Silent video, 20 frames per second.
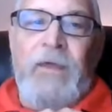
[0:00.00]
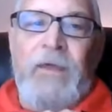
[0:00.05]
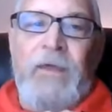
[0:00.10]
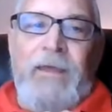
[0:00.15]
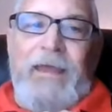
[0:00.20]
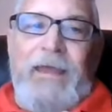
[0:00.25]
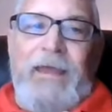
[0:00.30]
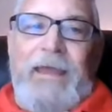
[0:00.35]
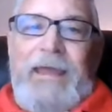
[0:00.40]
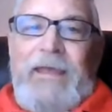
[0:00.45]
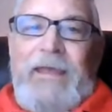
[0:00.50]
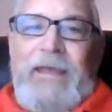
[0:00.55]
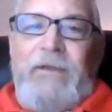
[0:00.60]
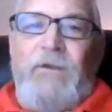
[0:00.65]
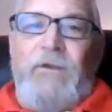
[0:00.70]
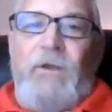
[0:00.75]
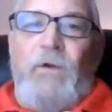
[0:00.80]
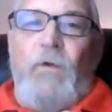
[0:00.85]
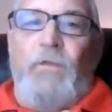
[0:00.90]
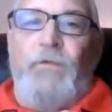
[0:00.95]
bringing all
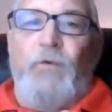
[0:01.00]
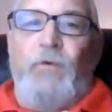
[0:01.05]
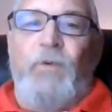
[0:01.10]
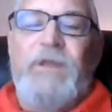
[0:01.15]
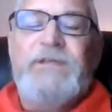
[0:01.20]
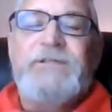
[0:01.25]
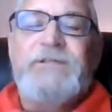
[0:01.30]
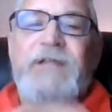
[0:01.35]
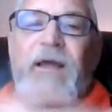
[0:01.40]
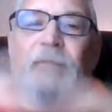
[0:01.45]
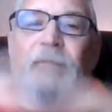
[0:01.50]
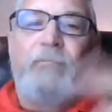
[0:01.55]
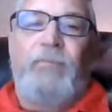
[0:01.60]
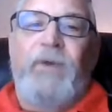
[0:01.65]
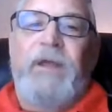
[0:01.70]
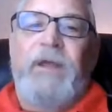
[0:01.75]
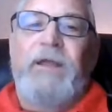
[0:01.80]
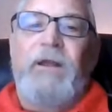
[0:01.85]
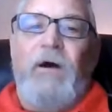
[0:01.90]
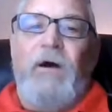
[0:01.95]
this up is
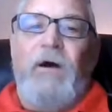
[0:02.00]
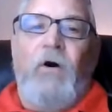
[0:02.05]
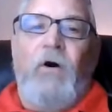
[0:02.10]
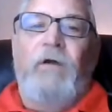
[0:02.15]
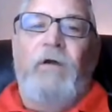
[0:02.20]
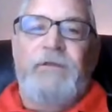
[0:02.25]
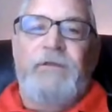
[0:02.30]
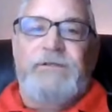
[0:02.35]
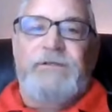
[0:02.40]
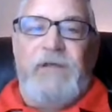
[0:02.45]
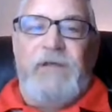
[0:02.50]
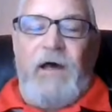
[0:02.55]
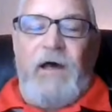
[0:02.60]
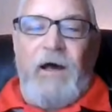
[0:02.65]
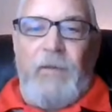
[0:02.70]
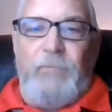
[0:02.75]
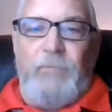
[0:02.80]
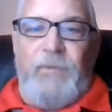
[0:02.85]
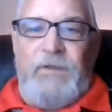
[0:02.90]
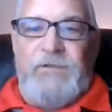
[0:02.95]
because
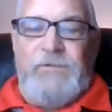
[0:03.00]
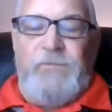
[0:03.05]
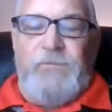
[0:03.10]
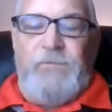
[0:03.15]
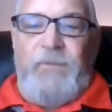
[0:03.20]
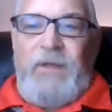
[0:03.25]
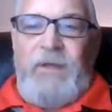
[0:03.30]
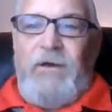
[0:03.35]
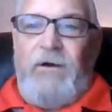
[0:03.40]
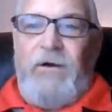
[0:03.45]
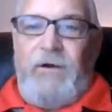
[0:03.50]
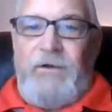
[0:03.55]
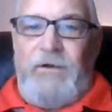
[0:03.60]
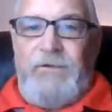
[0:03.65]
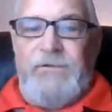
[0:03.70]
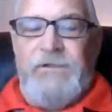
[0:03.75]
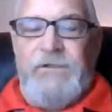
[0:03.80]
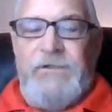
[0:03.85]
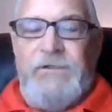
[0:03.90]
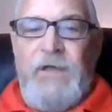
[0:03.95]
I have
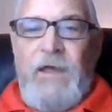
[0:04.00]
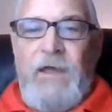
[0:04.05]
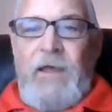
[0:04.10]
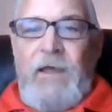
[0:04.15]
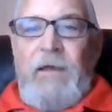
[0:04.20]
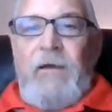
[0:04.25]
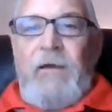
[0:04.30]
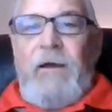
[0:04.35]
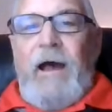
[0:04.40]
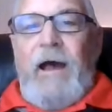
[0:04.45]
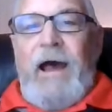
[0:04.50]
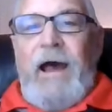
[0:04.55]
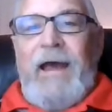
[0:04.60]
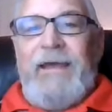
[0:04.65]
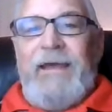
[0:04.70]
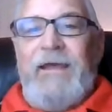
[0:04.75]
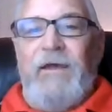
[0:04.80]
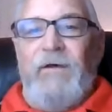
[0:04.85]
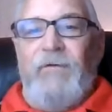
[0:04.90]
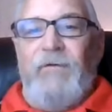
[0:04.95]
followed that
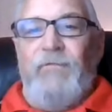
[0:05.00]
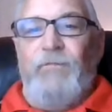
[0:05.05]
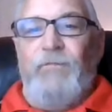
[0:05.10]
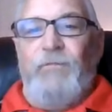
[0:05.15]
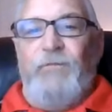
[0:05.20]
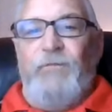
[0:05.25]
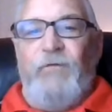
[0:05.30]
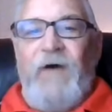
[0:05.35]
system